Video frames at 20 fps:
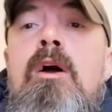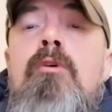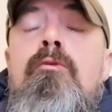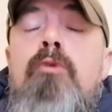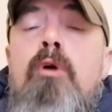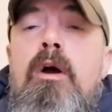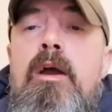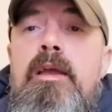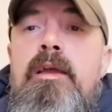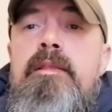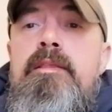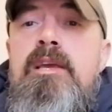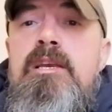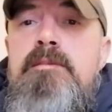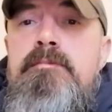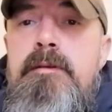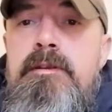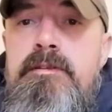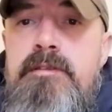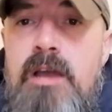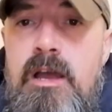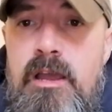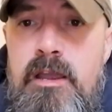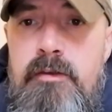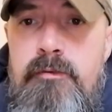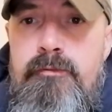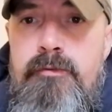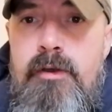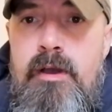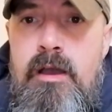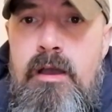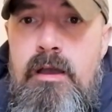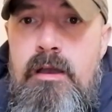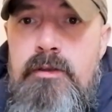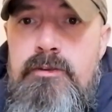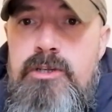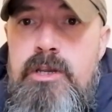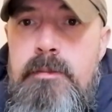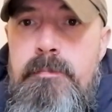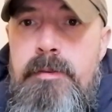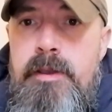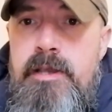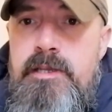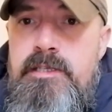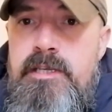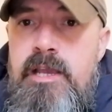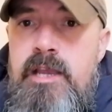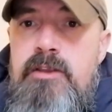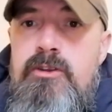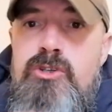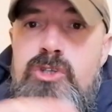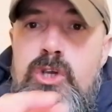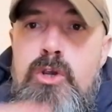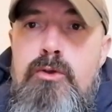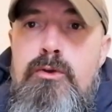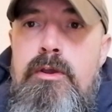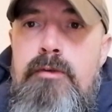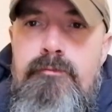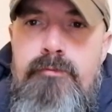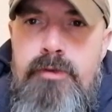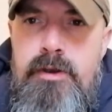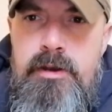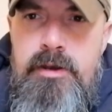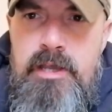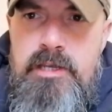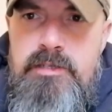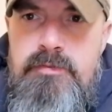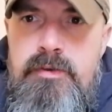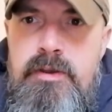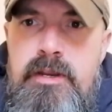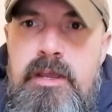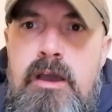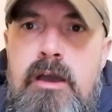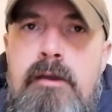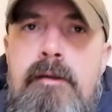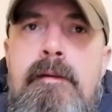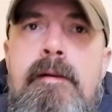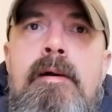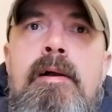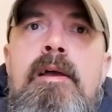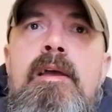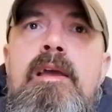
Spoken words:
Right, that's been Dave, GPSN. Tune in for the next video.